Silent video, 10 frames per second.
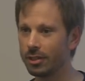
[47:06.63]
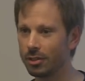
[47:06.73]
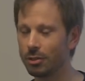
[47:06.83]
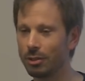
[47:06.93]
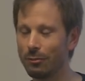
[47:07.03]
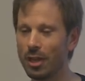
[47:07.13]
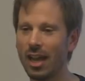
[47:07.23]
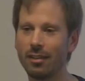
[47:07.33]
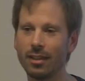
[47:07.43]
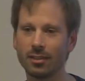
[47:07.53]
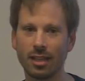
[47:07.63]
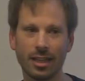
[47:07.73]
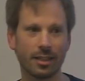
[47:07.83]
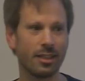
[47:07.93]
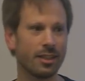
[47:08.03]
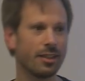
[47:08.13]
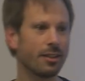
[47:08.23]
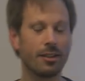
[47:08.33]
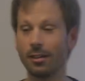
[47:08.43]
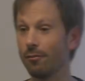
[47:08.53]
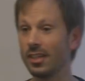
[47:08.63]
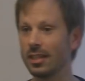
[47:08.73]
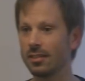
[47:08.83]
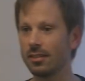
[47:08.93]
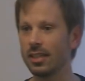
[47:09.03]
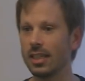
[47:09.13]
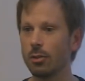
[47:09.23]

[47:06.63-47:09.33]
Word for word: So if you had this like VST